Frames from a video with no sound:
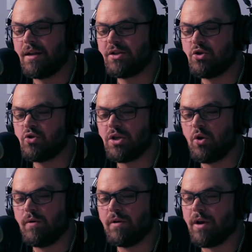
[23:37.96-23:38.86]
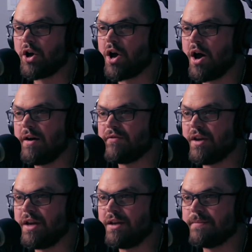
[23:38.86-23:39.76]
And it's usually over a
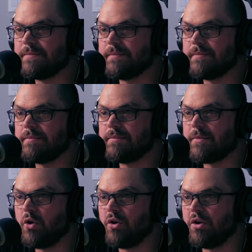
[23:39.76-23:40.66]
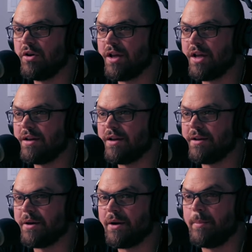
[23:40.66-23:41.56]
coffee or
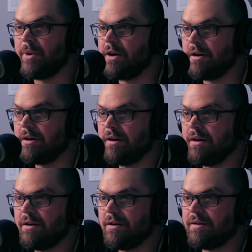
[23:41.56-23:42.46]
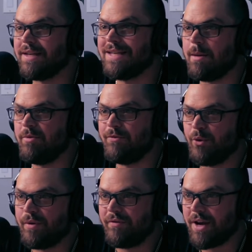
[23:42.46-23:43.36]
a beer the day
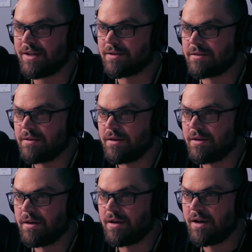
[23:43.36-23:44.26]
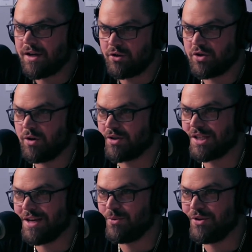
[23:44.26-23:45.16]
before the fights. I'll
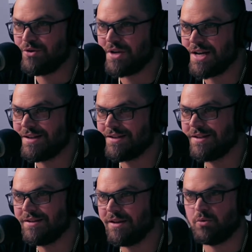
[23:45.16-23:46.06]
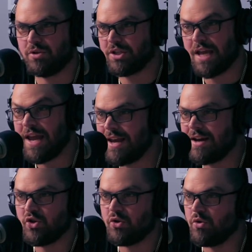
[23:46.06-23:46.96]
sit with you guys. Like, we'll just say, hey,
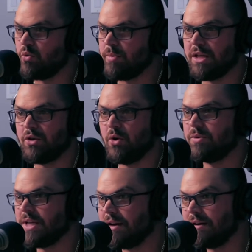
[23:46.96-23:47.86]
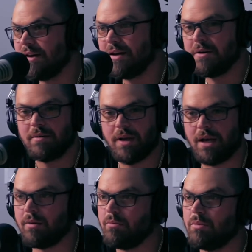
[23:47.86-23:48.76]
how's it going? We'll meet at the hotel.
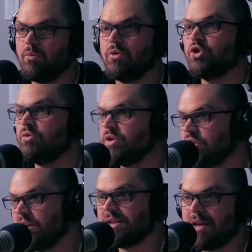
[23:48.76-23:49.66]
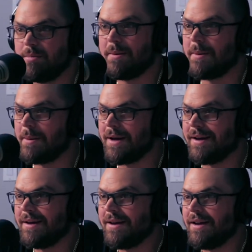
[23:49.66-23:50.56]
We'll shoot the shit, say blah, blah, blah.
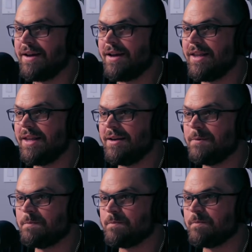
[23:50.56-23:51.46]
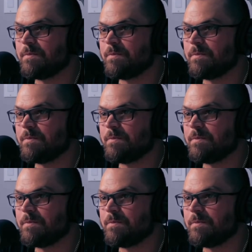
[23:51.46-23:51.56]
And then